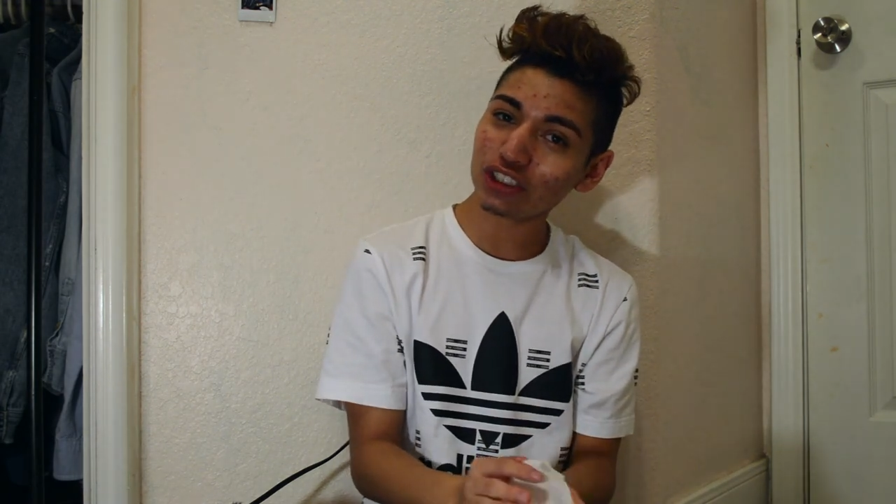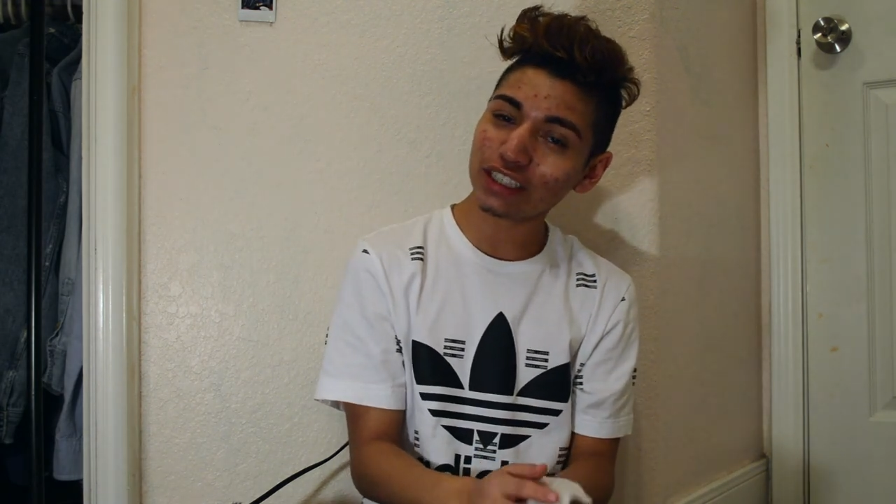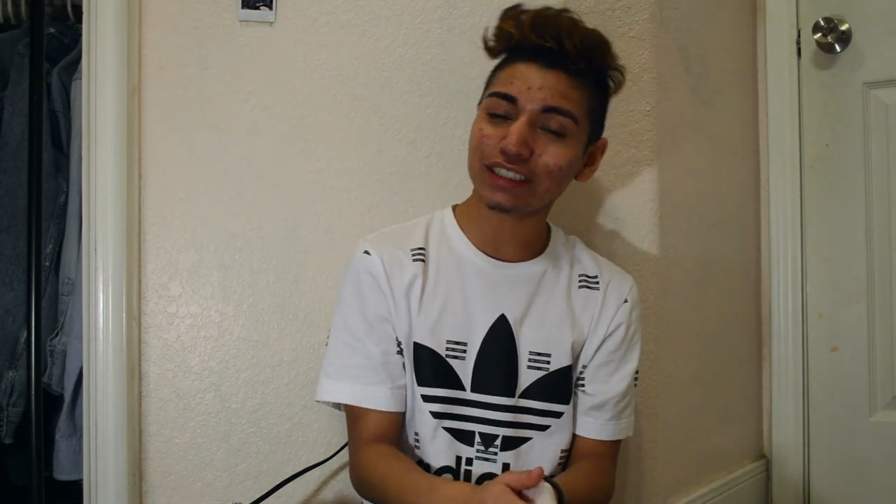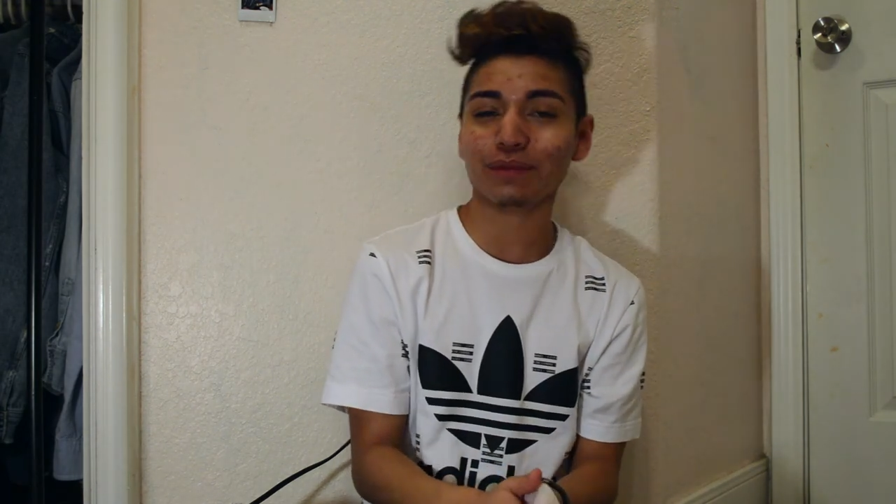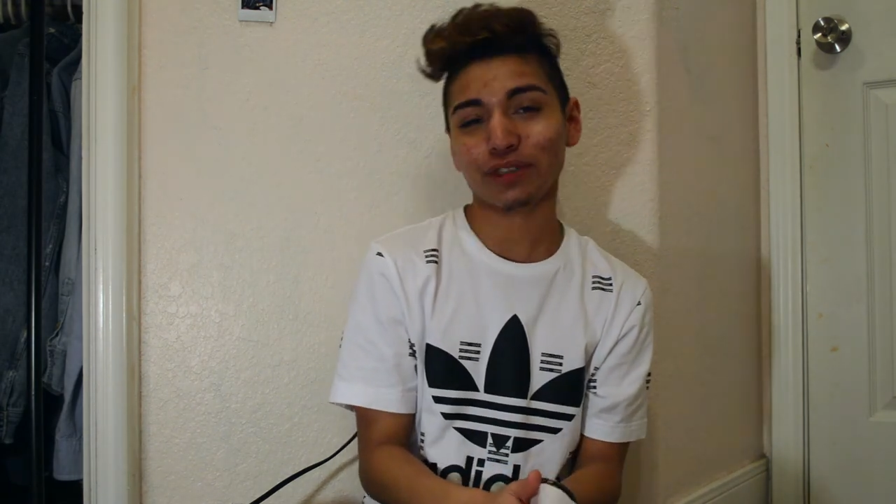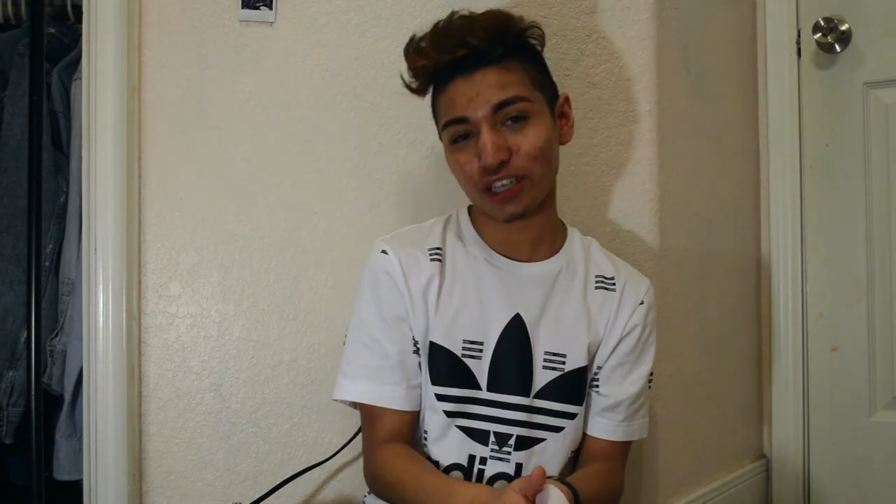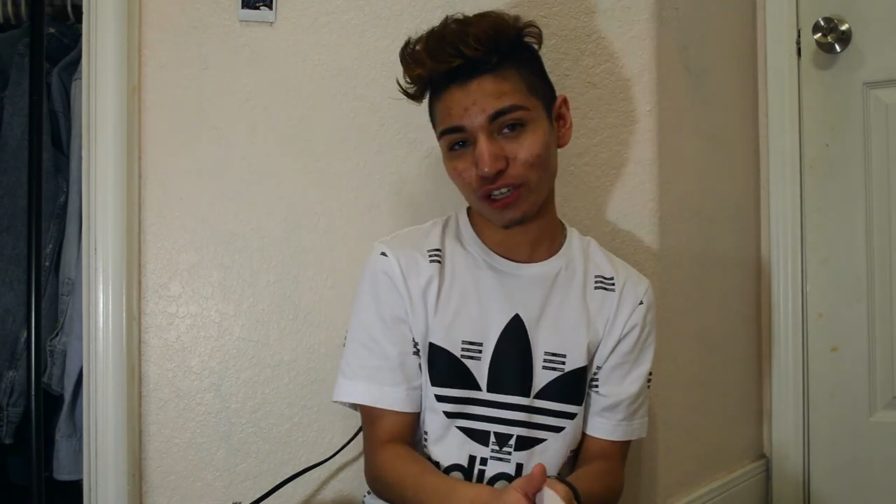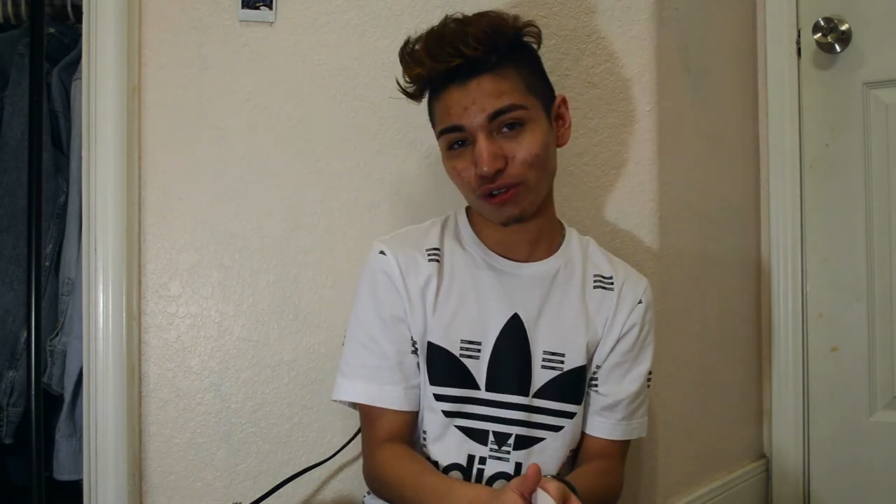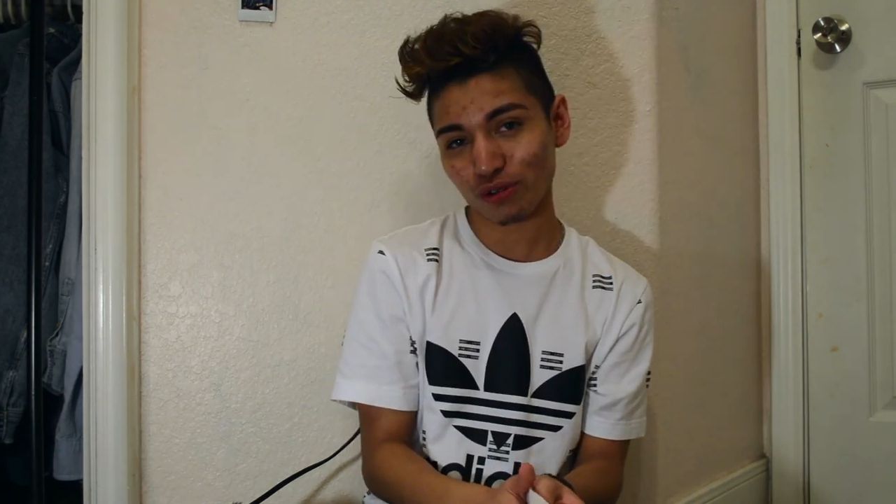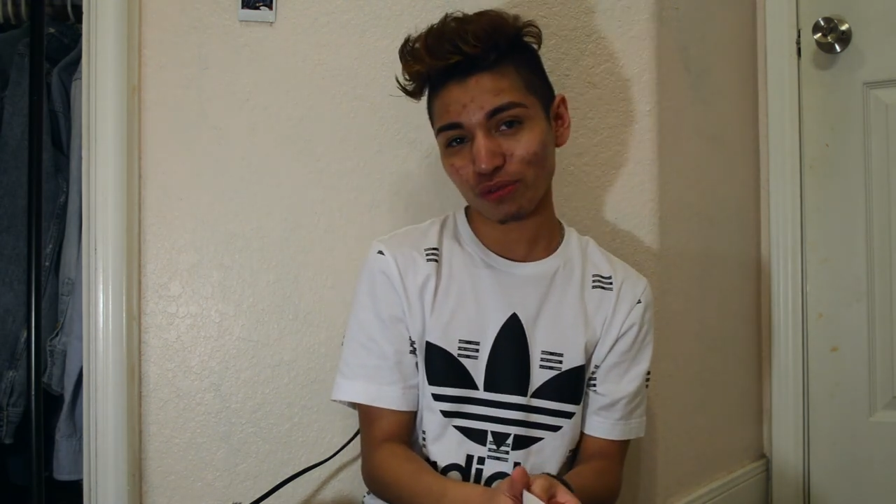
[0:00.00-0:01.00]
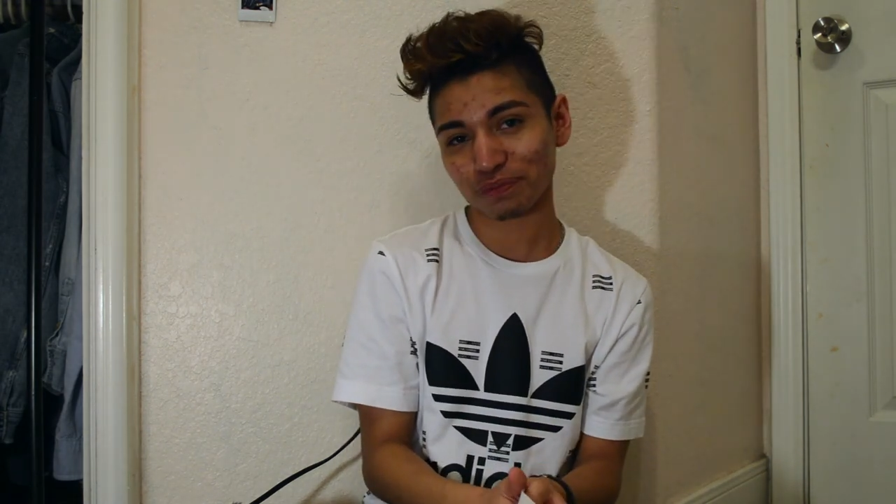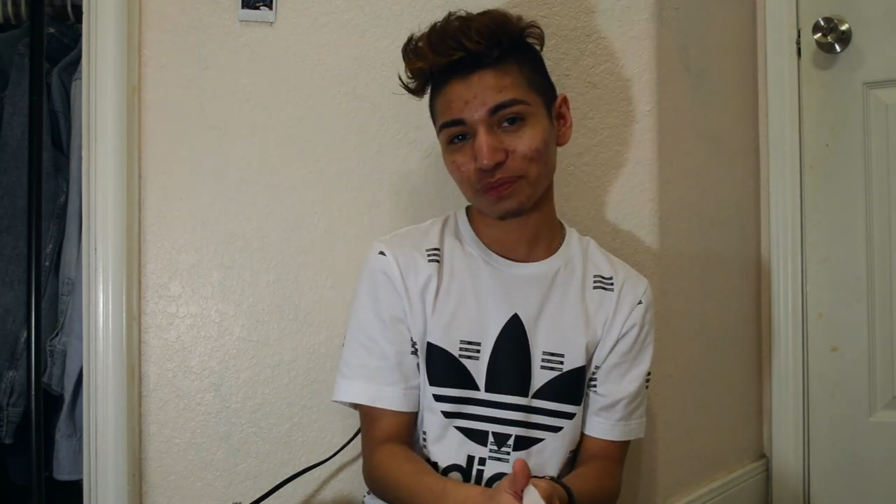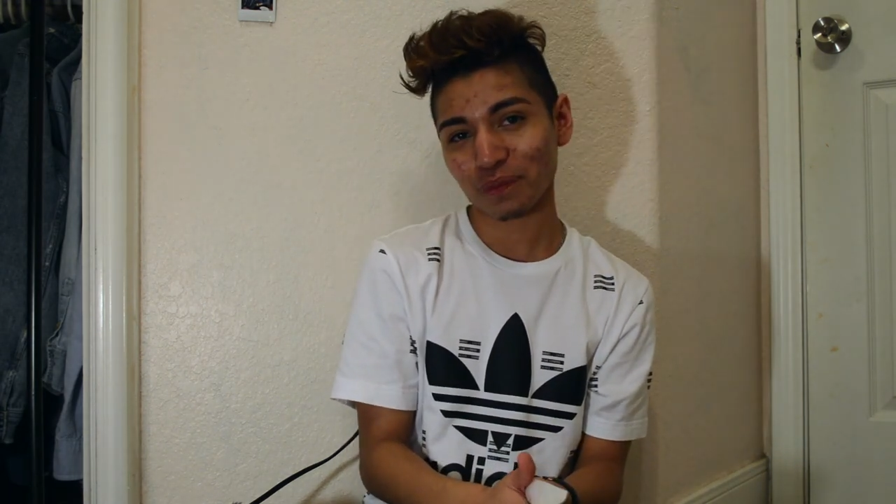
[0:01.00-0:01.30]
Dress up cute.